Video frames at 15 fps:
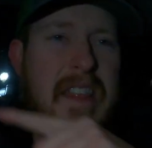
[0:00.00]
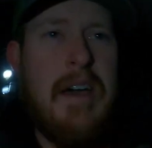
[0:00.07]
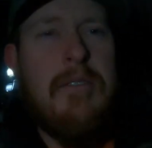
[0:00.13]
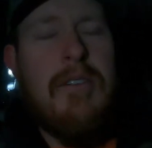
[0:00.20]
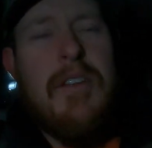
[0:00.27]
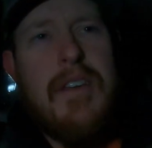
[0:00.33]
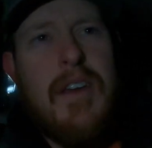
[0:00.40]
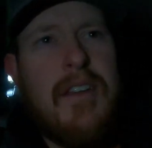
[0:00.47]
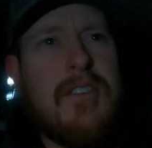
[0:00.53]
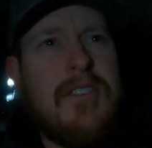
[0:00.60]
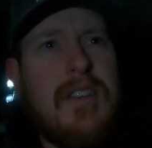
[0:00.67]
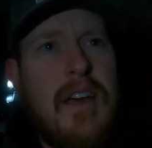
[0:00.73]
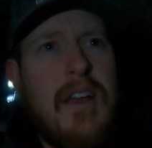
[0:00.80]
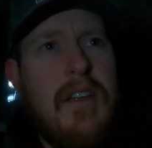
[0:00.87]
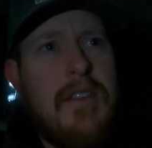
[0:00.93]
That one on the other
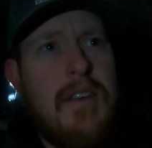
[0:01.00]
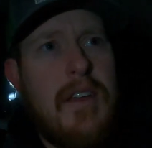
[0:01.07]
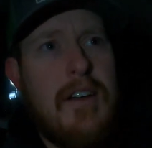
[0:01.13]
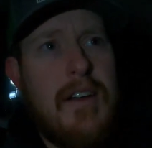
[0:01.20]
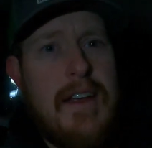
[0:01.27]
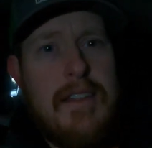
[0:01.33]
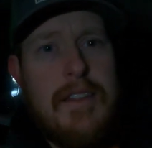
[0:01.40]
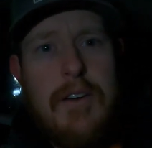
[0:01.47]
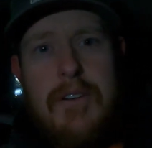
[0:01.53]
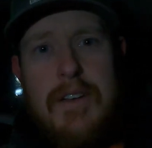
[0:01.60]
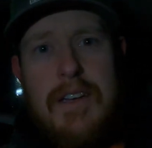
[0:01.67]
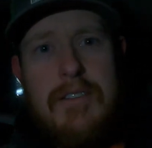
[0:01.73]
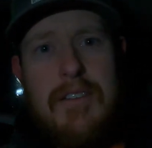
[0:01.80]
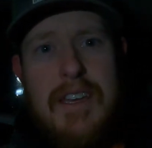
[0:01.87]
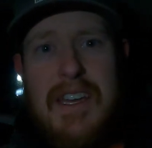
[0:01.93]
side, on the other hand though, it
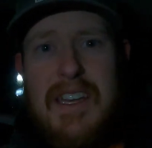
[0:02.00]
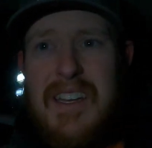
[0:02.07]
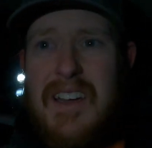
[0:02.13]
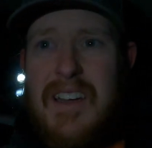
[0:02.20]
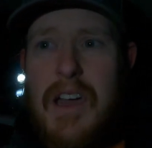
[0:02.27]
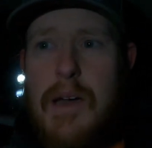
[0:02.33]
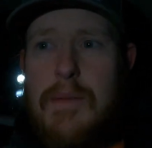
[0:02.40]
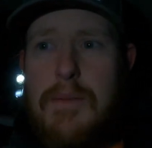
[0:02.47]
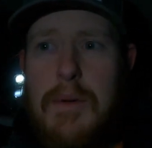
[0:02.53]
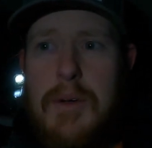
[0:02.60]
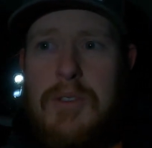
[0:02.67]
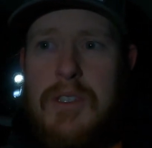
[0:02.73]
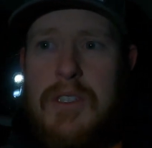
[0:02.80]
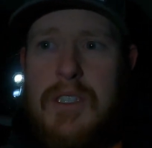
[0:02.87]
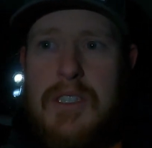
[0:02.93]
didn't really get dug up. It
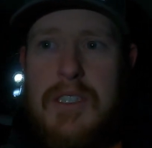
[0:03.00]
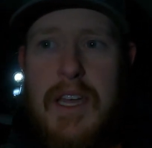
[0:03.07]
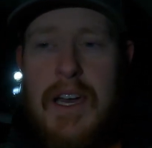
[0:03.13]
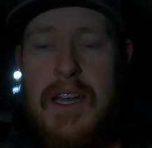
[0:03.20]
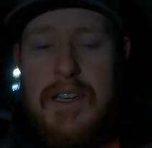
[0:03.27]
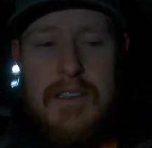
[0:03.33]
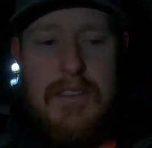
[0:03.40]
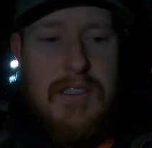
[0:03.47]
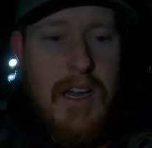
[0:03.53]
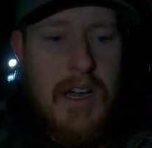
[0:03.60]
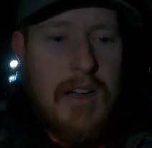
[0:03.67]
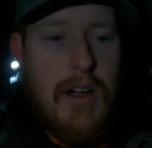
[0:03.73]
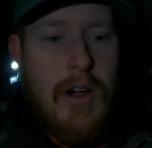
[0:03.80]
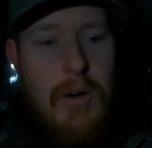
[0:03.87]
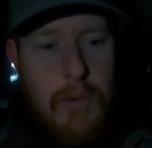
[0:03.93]
mostly just got
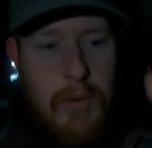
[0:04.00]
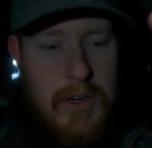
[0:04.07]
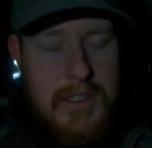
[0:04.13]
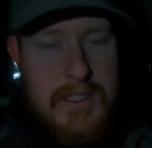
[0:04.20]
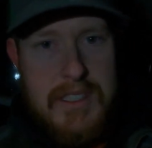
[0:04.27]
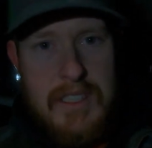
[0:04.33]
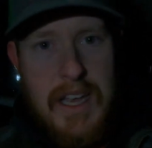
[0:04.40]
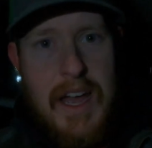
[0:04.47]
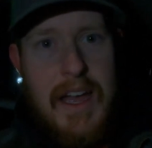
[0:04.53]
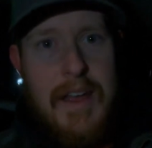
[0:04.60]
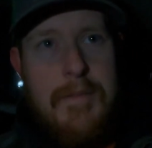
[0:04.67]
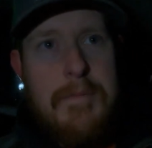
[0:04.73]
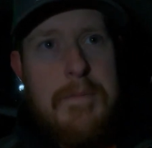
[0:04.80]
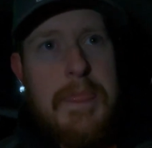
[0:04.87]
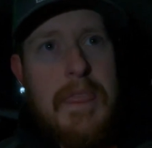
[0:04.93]
dug on one
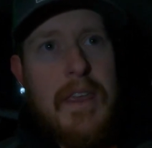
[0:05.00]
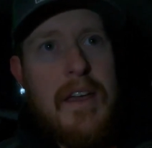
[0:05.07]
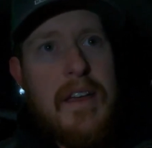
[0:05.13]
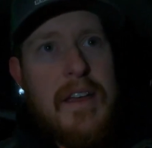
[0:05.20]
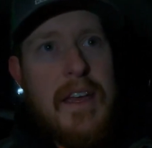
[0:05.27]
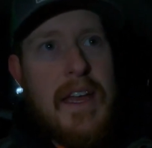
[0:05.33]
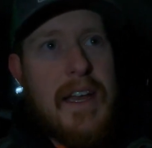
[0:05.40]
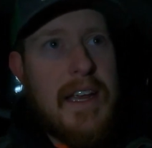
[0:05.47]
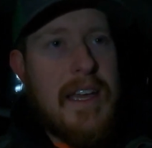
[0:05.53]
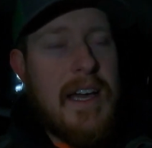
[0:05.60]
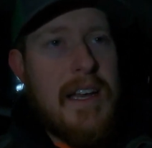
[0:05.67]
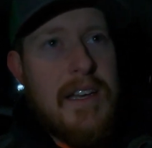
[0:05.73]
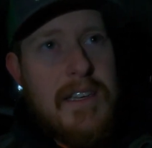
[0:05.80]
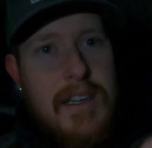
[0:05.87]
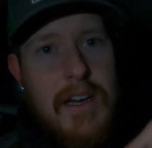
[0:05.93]
side, and he
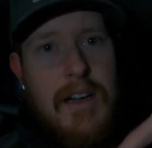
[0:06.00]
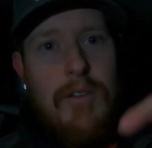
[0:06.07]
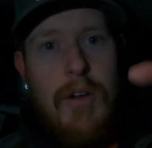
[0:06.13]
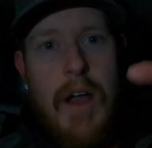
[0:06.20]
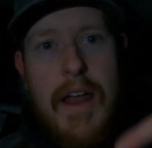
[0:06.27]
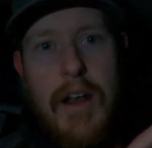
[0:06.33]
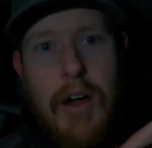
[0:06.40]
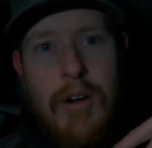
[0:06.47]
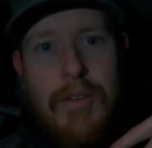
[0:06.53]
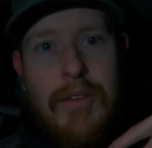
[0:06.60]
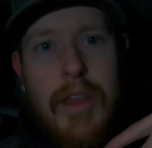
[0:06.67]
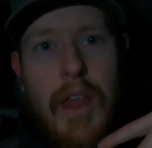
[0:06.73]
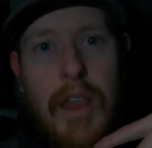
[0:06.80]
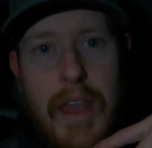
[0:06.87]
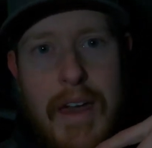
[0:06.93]
kind of dug right over
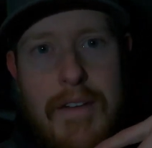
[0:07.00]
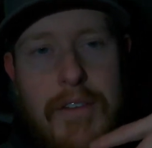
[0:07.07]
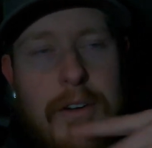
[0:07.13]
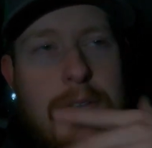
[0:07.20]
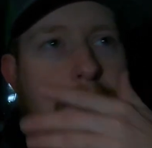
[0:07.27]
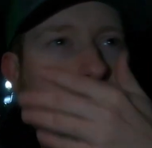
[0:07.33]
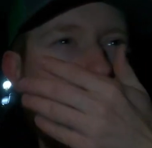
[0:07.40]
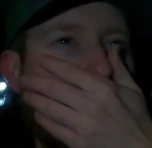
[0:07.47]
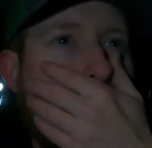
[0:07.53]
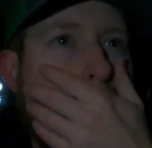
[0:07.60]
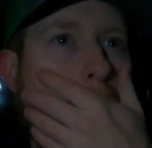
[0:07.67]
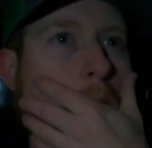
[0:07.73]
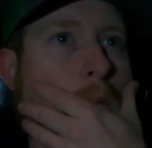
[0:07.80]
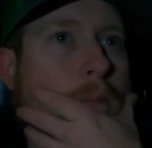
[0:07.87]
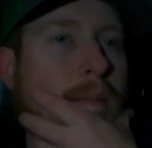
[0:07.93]
the lever
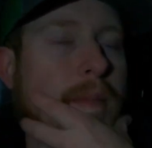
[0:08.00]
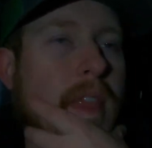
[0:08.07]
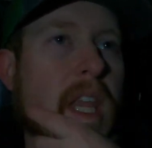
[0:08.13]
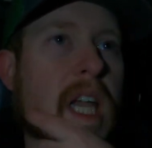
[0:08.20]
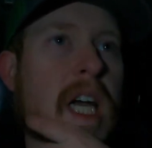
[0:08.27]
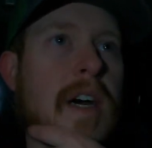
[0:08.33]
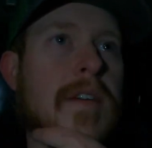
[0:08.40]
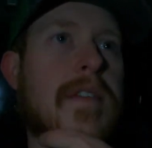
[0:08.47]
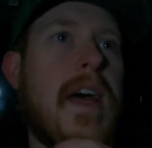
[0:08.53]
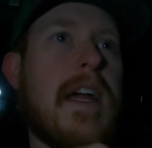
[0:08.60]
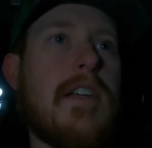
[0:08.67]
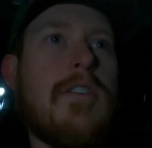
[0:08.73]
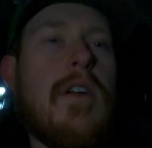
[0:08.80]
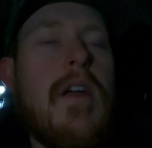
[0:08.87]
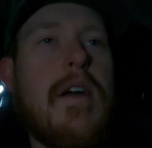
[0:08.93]
of
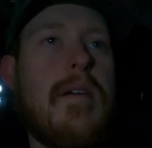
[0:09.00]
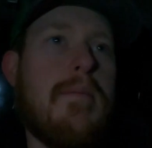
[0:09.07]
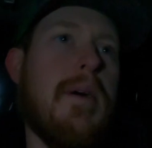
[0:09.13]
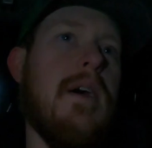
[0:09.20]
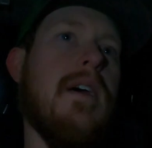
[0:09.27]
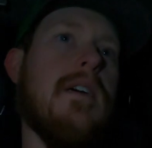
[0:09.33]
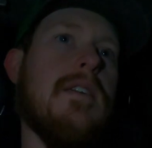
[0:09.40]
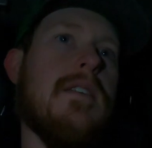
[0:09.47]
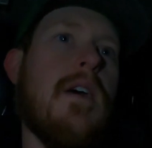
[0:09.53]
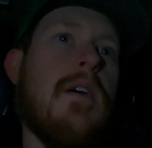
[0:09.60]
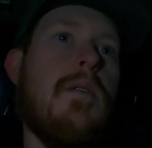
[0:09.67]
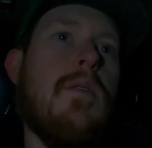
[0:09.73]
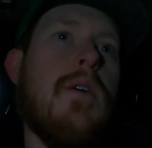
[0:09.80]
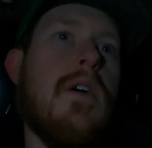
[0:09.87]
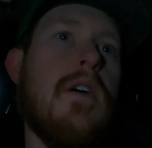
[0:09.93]
that trap.
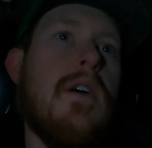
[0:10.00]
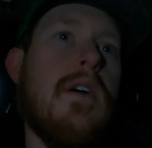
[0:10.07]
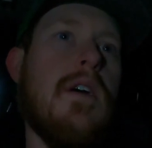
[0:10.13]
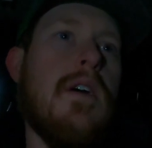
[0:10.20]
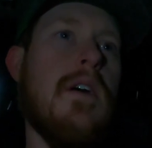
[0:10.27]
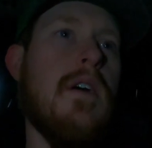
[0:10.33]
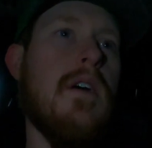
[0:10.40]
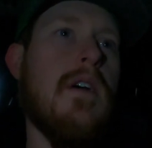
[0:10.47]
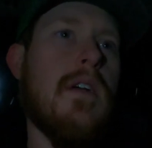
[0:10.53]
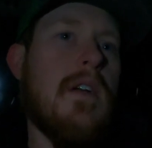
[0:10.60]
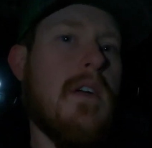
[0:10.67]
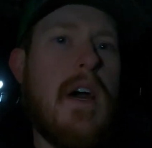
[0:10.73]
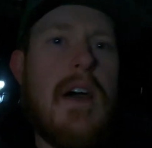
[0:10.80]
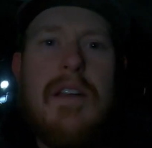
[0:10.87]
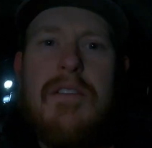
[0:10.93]
So
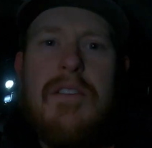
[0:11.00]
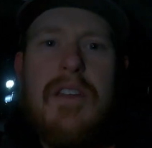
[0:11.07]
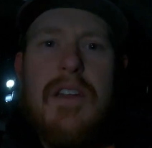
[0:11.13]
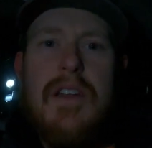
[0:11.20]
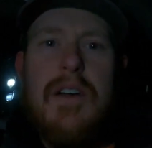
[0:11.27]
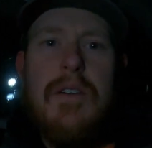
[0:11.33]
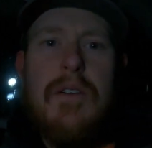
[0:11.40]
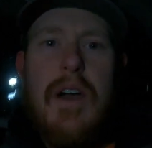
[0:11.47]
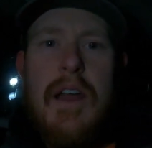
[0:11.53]
I don't really know.